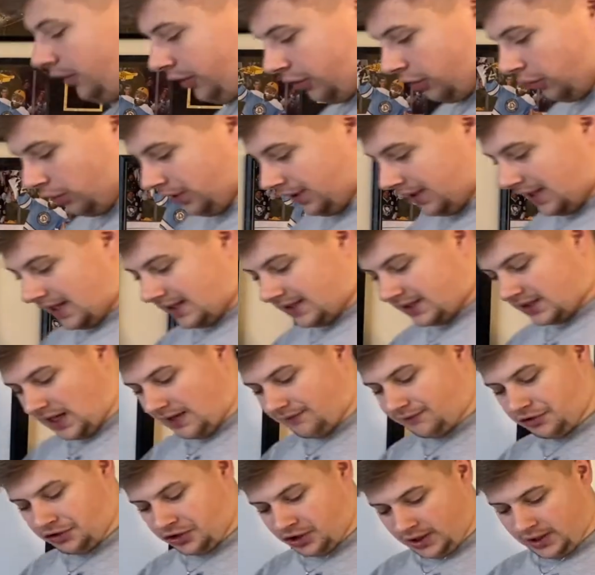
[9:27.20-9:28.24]
Golden Knights, I have
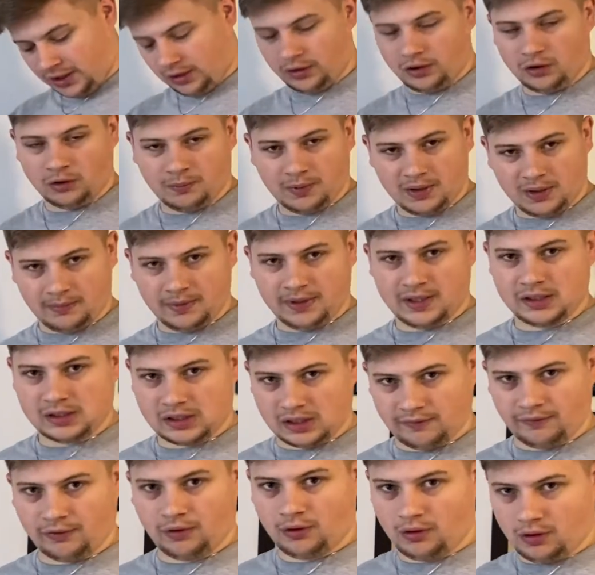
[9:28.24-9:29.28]
to cheat a little bit because
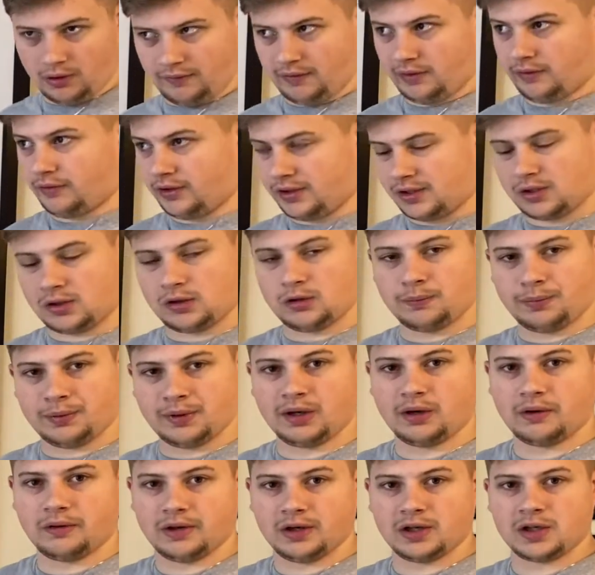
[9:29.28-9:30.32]
I've heard of every single
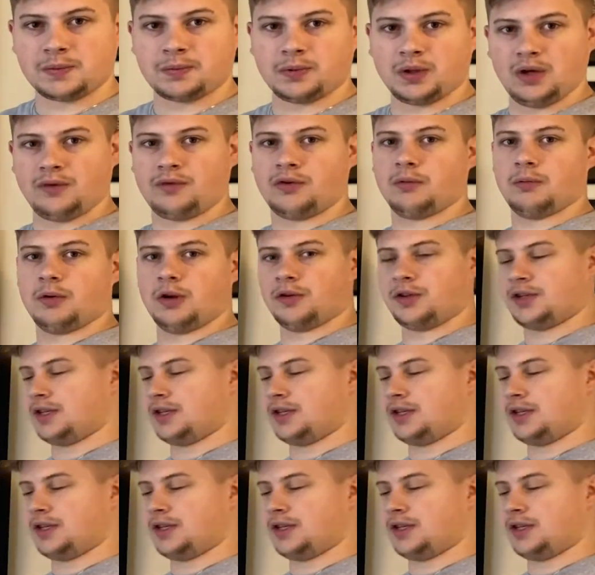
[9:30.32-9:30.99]
player that has played for both